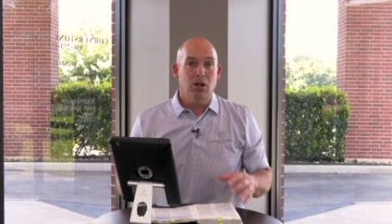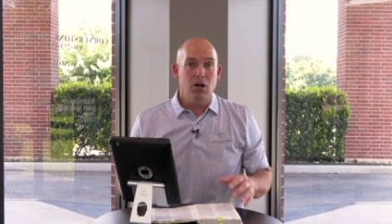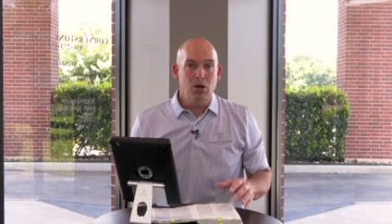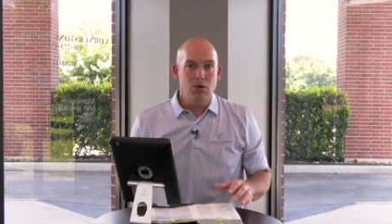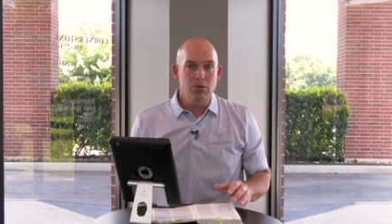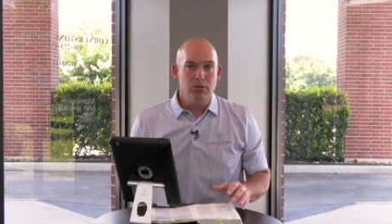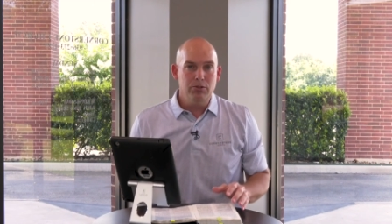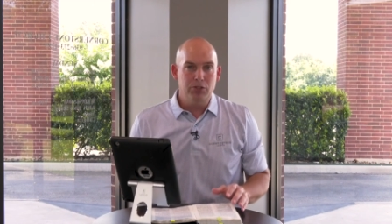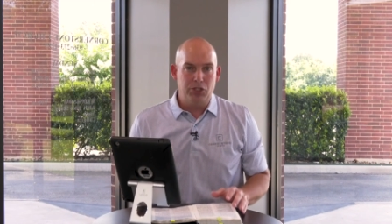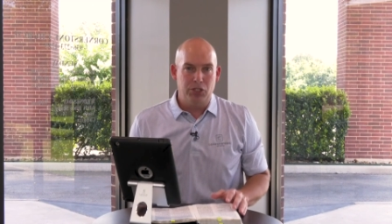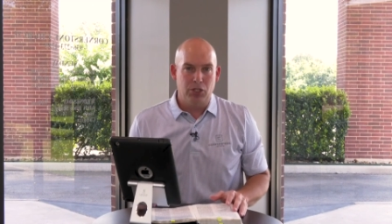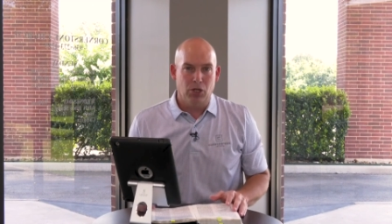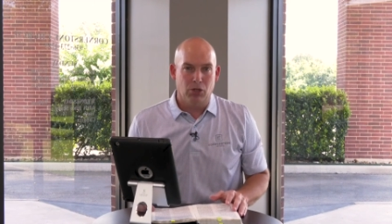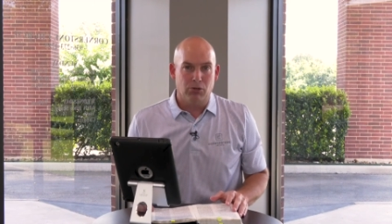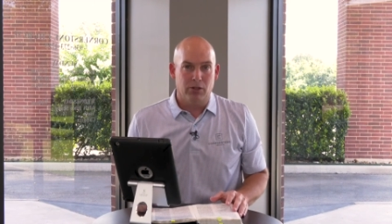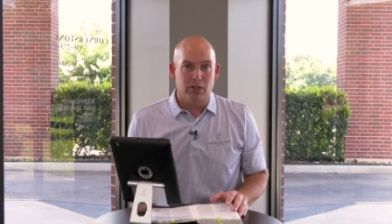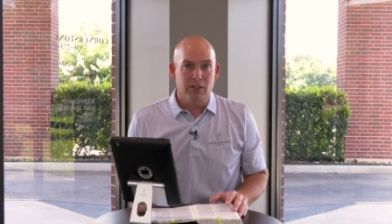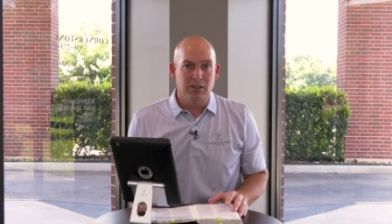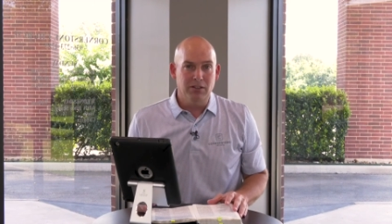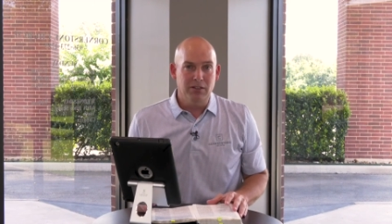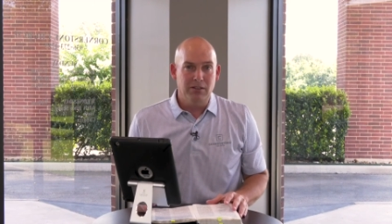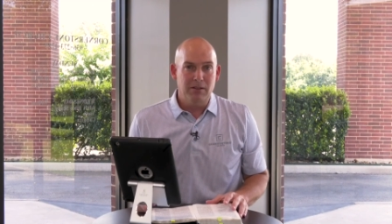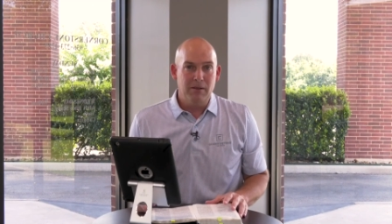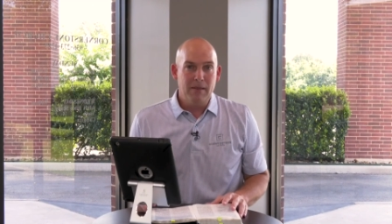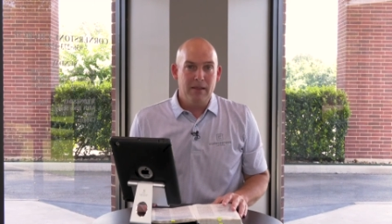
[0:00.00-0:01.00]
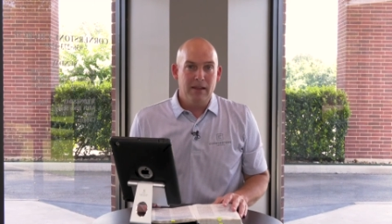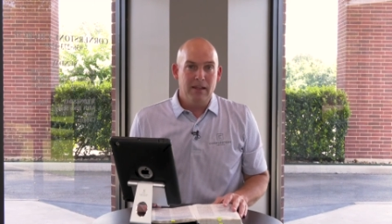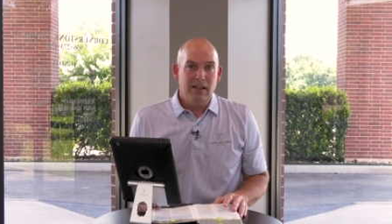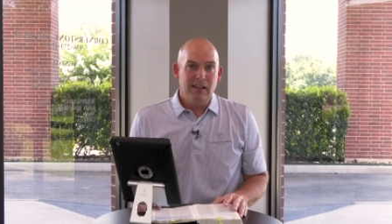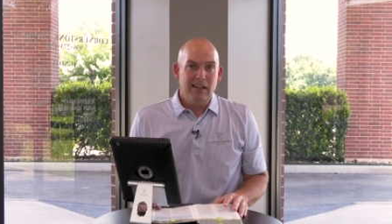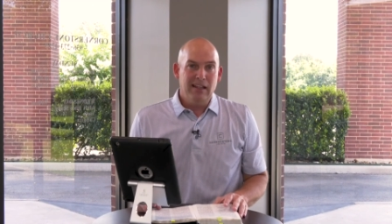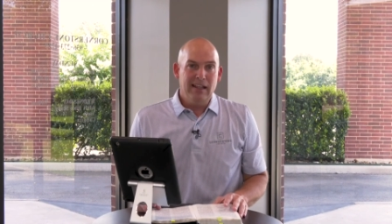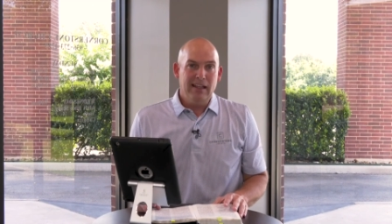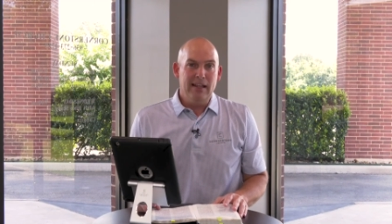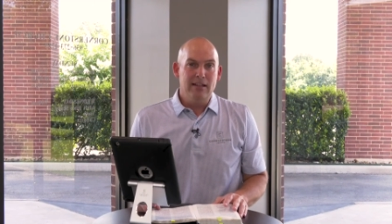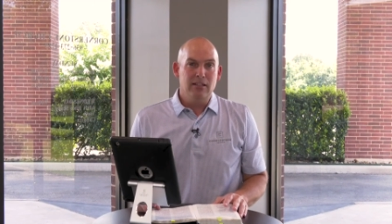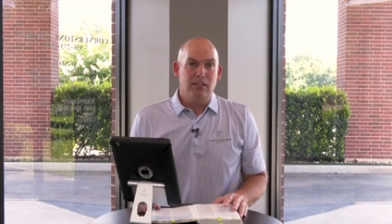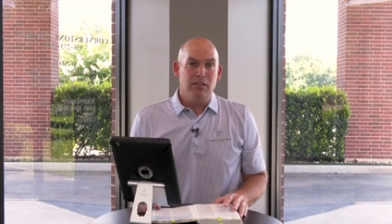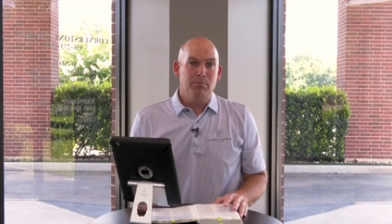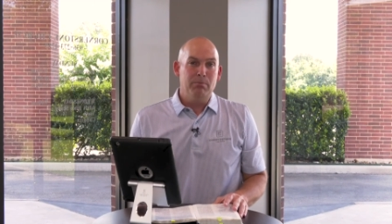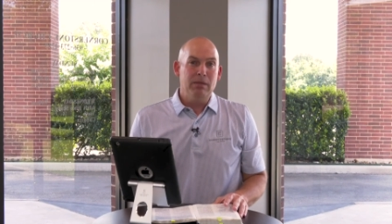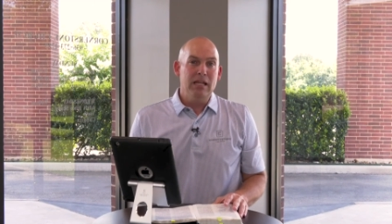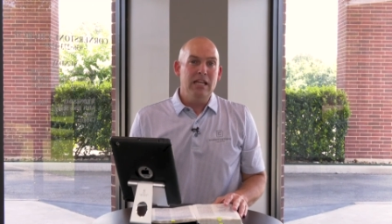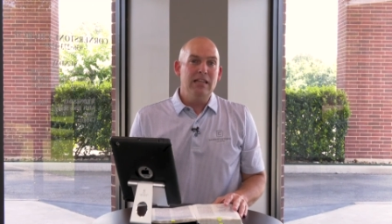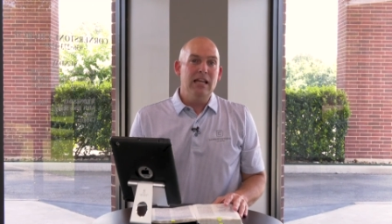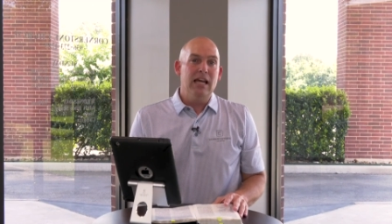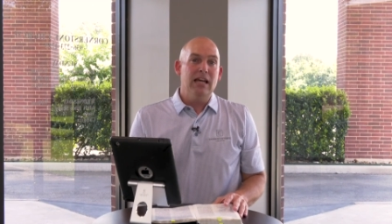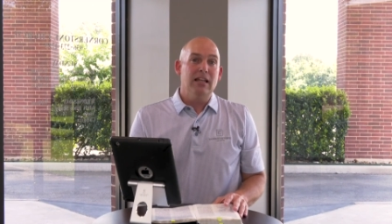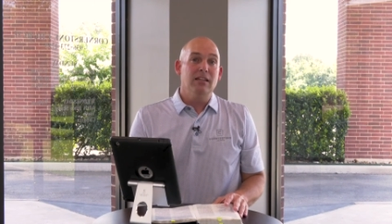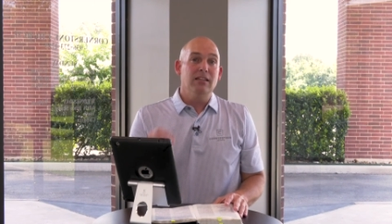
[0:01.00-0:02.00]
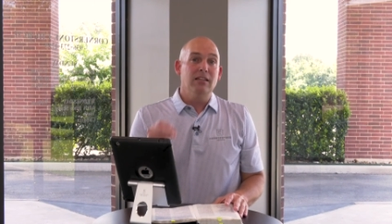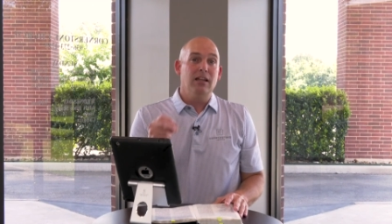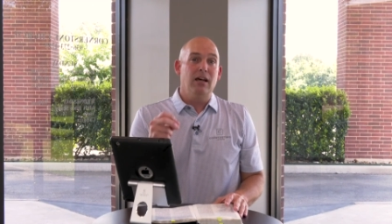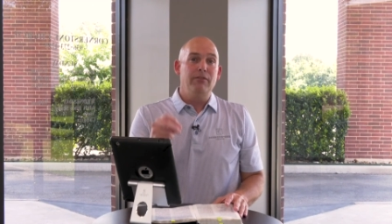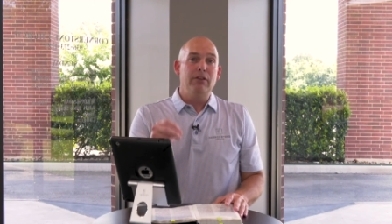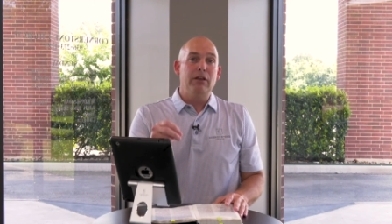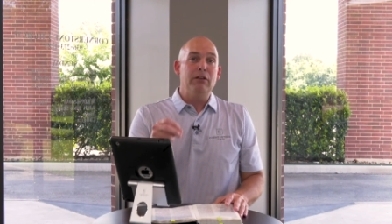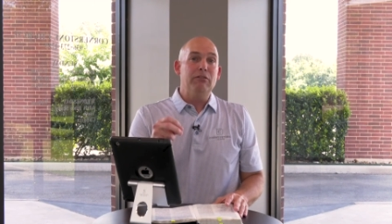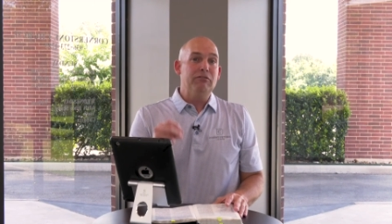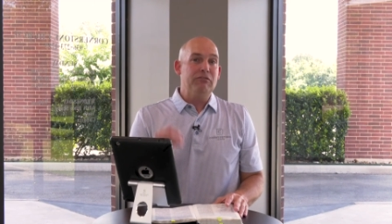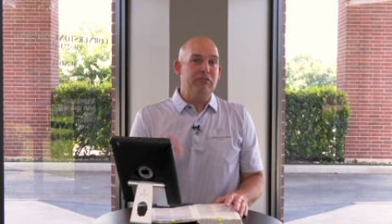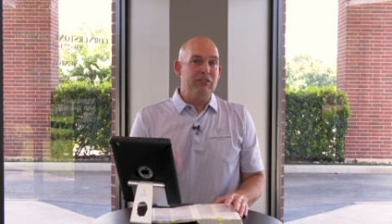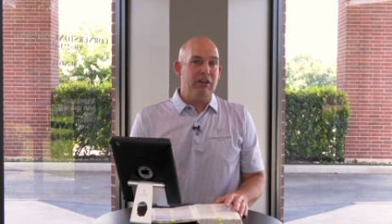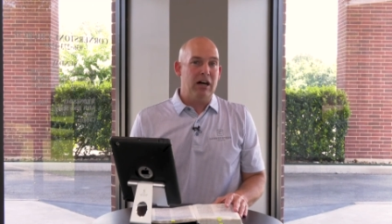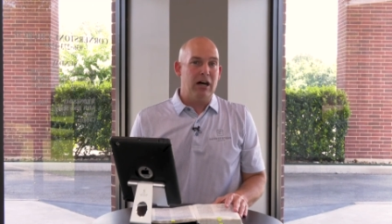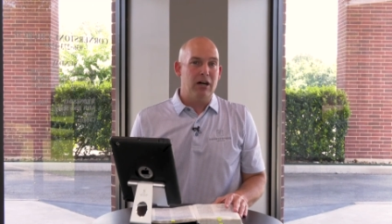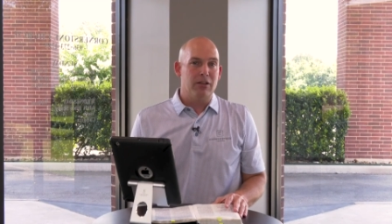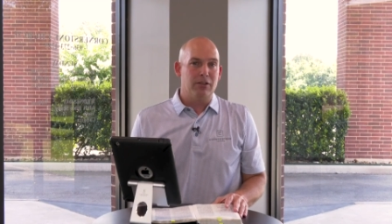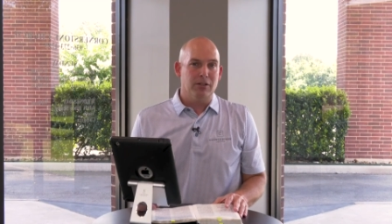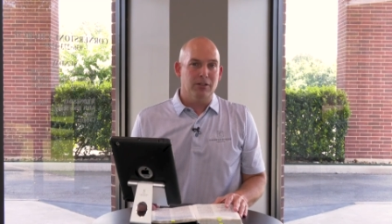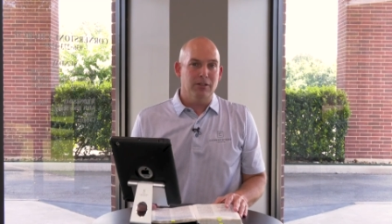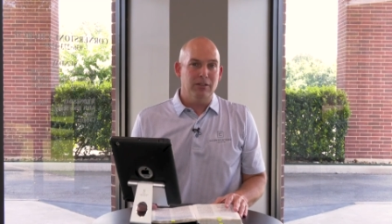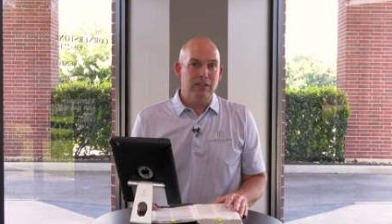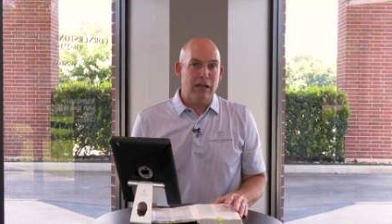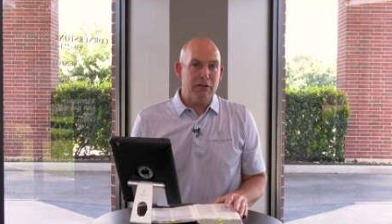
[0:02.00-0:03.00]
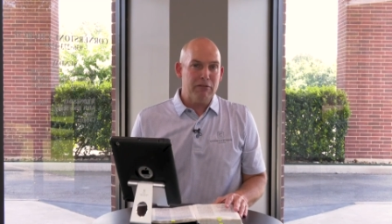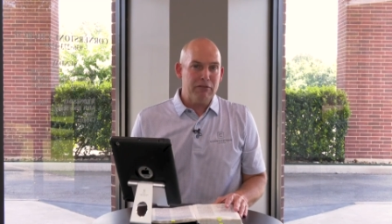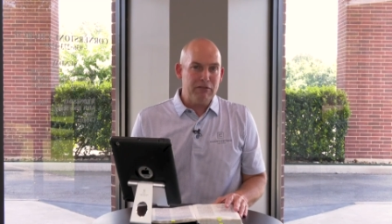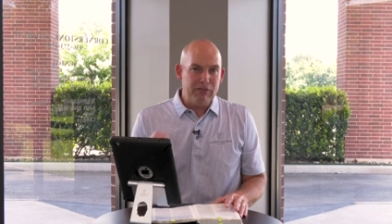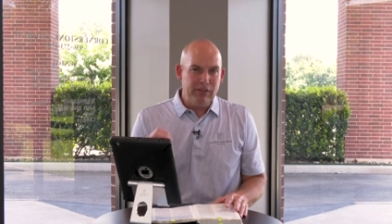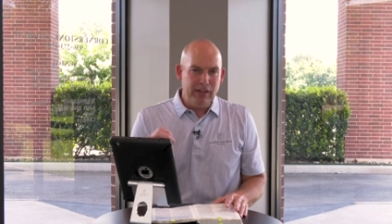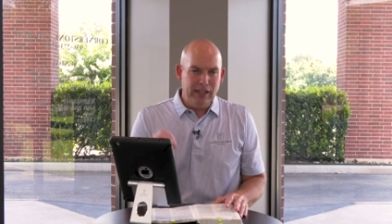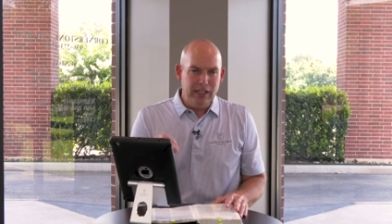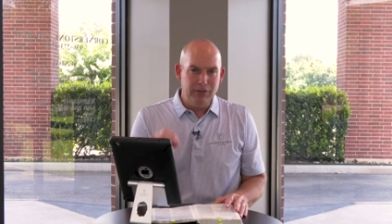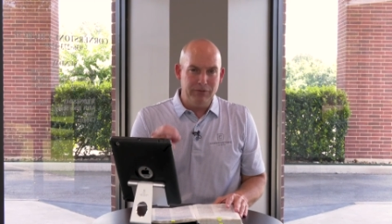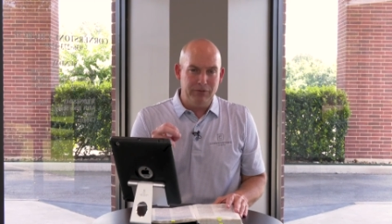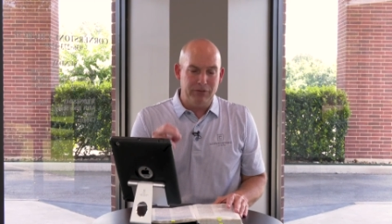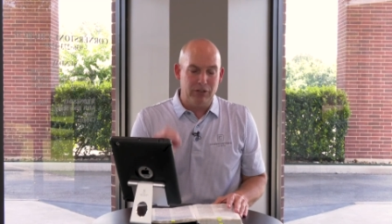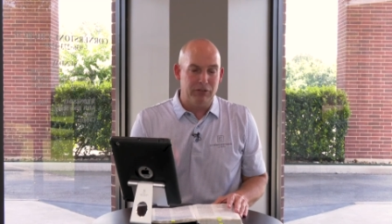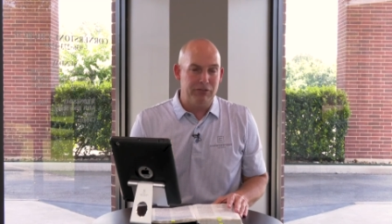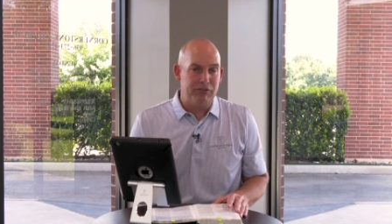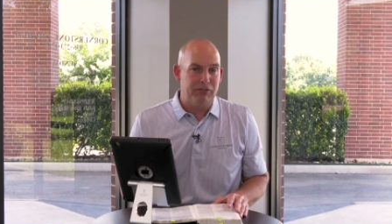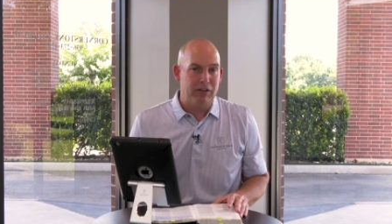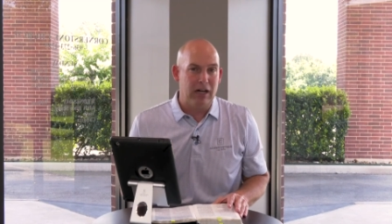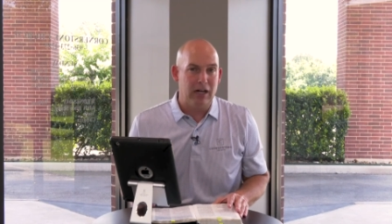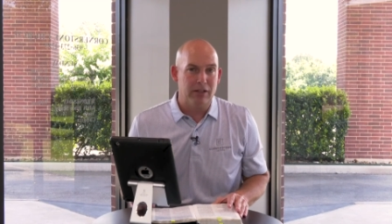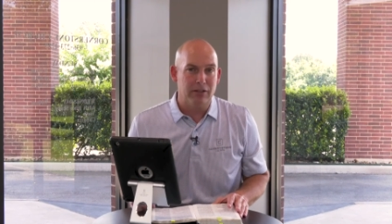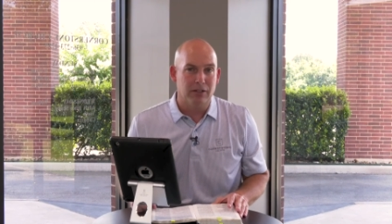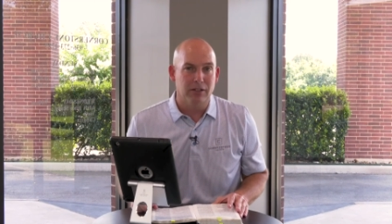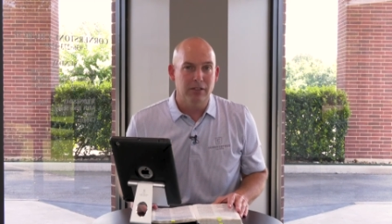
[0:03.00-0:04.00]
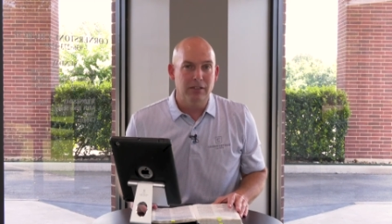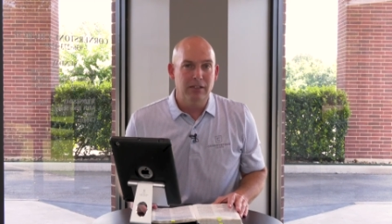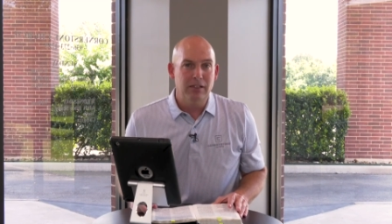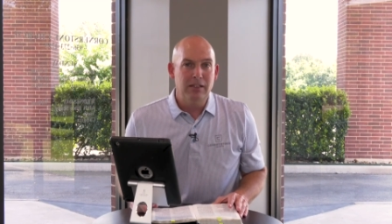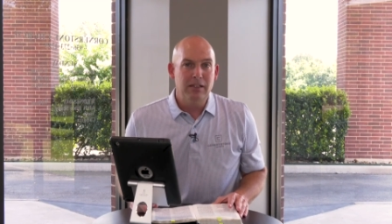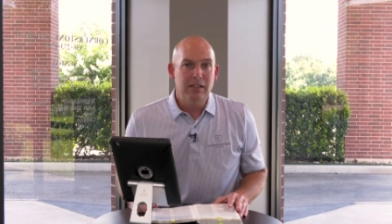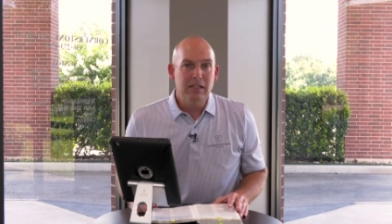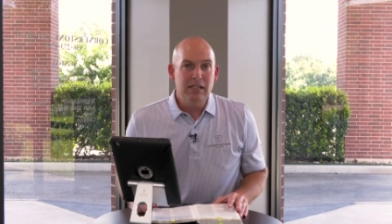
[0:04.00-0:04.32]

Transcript: own children and to be that loving father, that faithful father